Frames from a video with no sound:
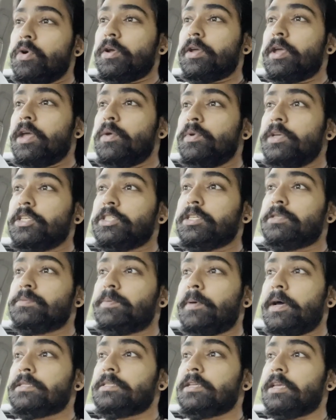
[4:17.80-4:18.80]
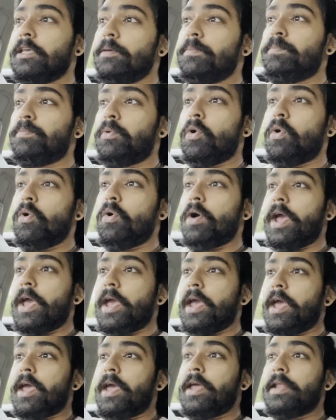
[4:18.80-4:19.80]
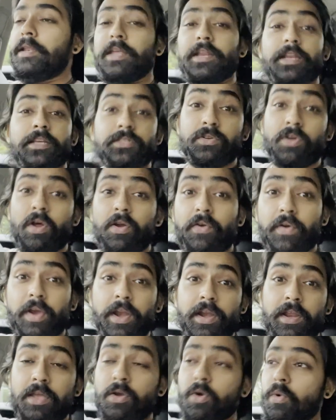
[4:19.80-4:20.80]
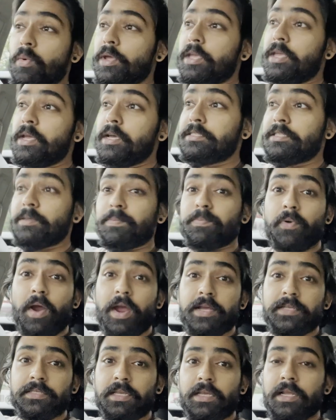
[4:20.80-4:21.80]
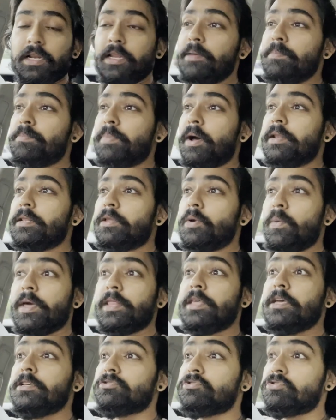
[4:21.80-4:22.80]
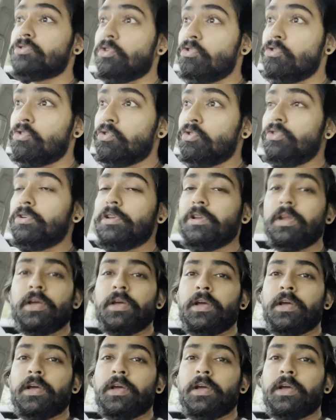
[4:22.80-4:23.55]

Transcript: Okay, we just passed Ipoh and it is not raining over here, surprisingly, but the weather is so good.